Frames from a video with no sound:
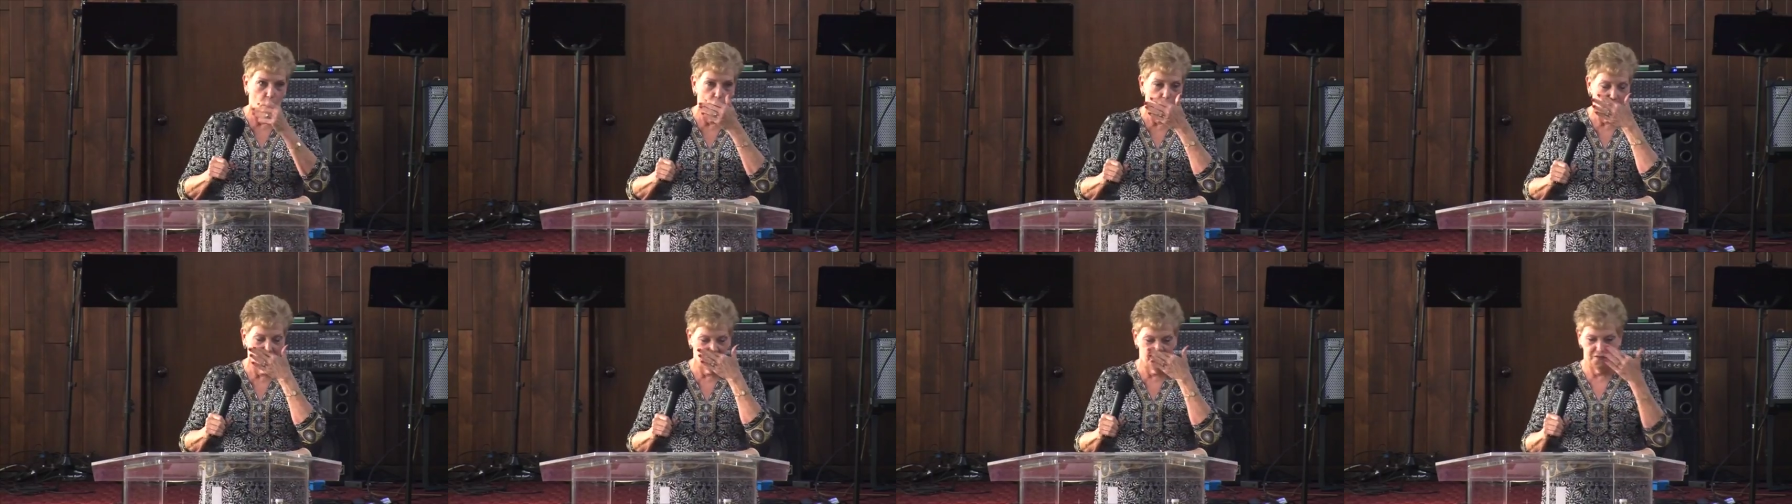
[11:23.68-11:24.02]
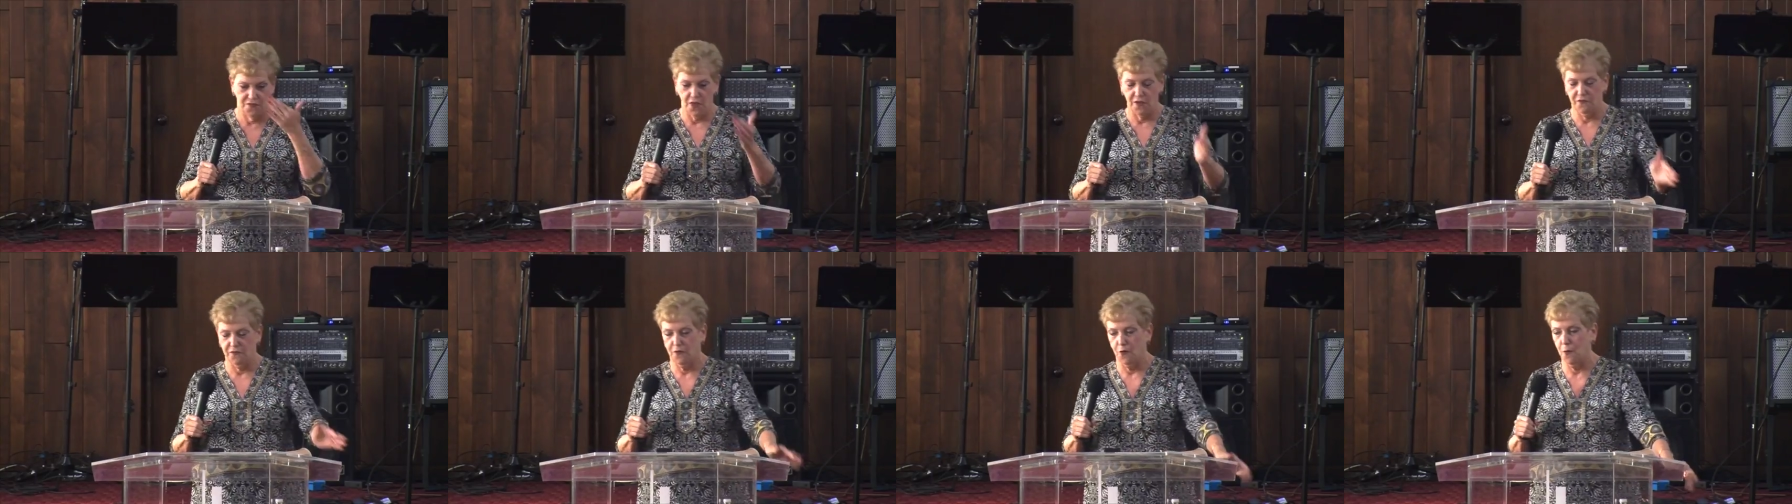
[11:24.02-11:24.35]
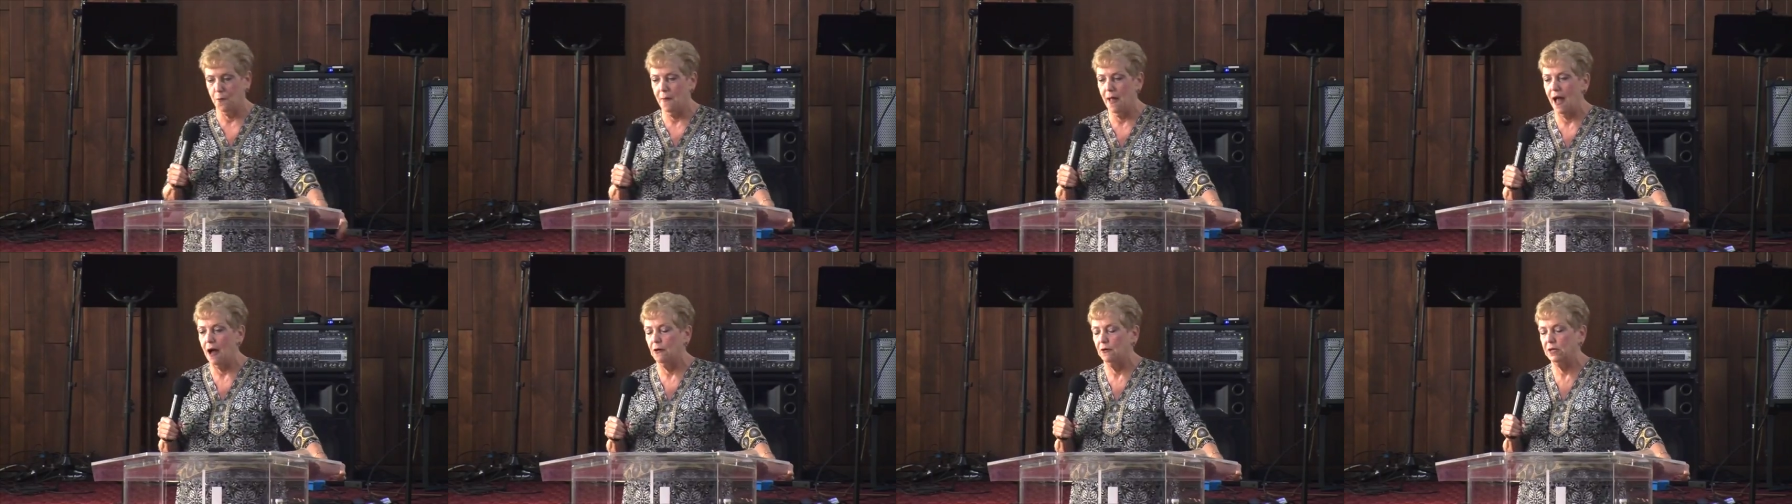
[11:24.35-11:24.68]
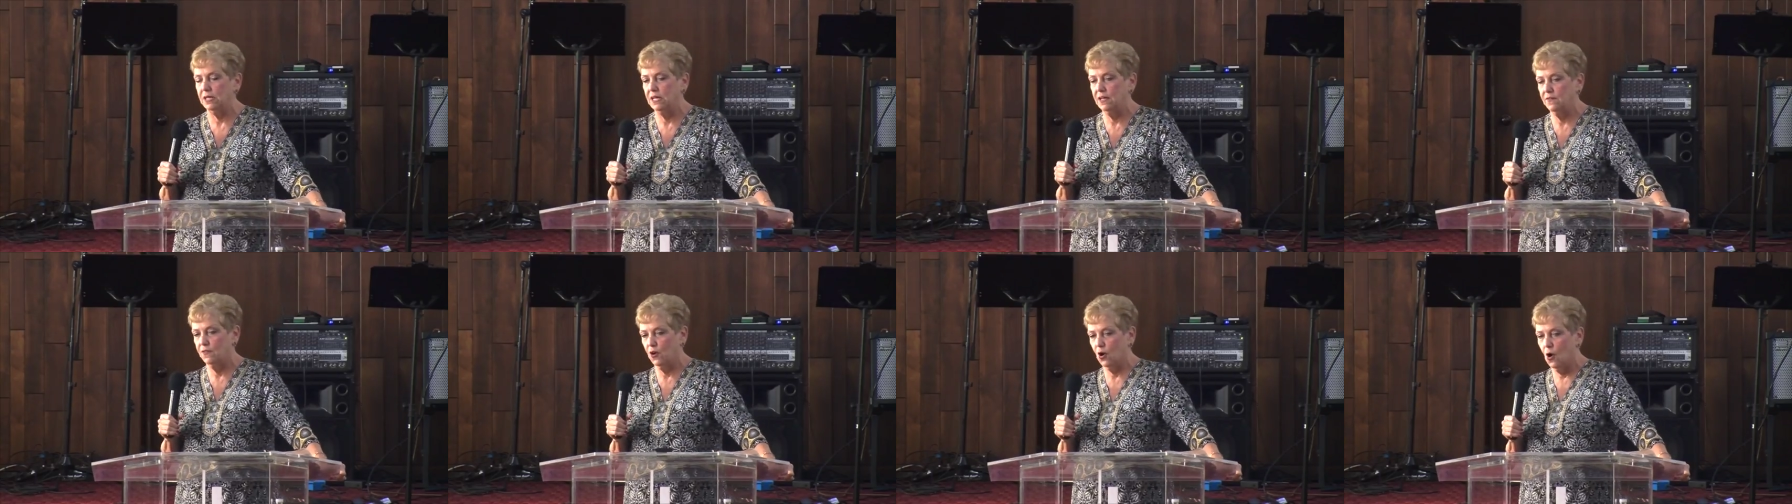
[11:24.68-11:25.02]
all the
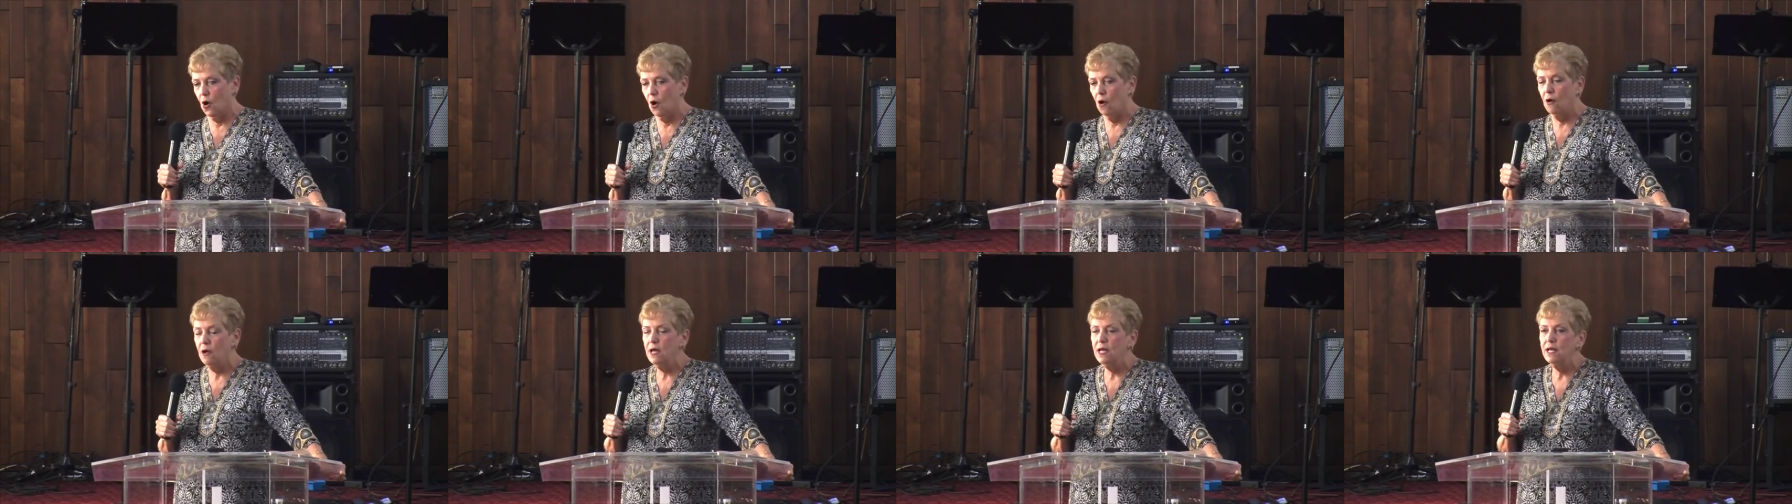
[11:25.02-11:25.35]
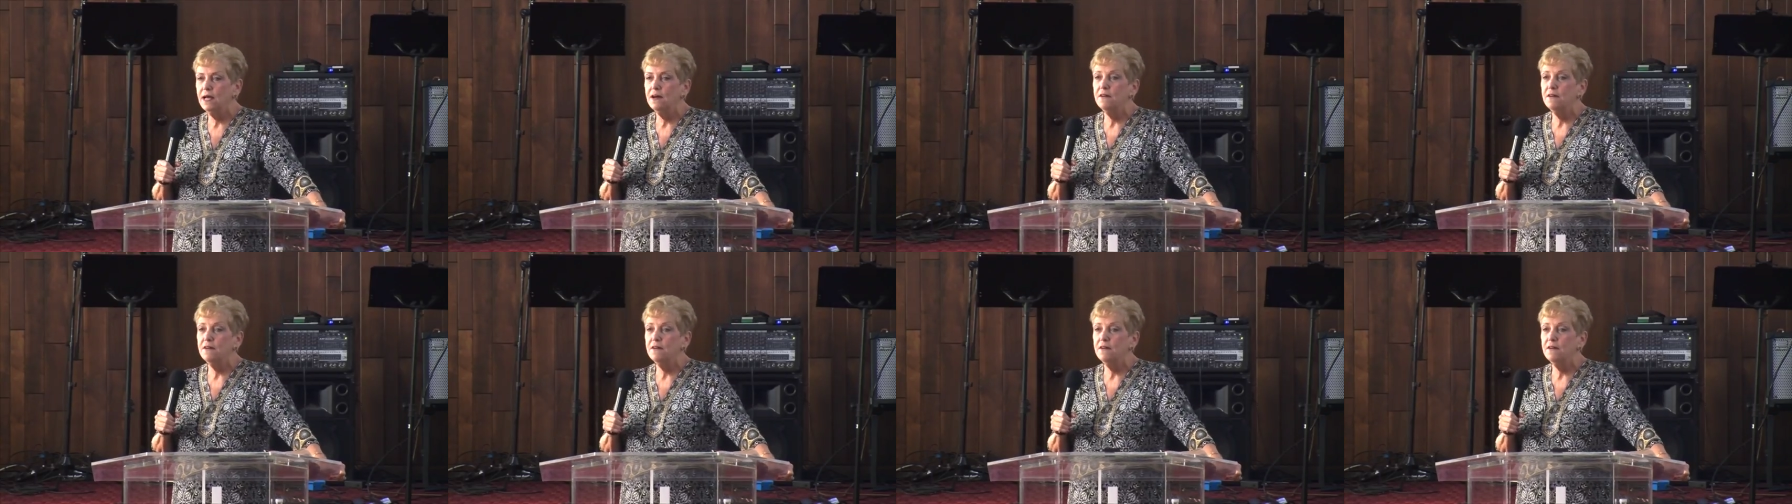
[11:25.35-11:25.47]
formality of it all.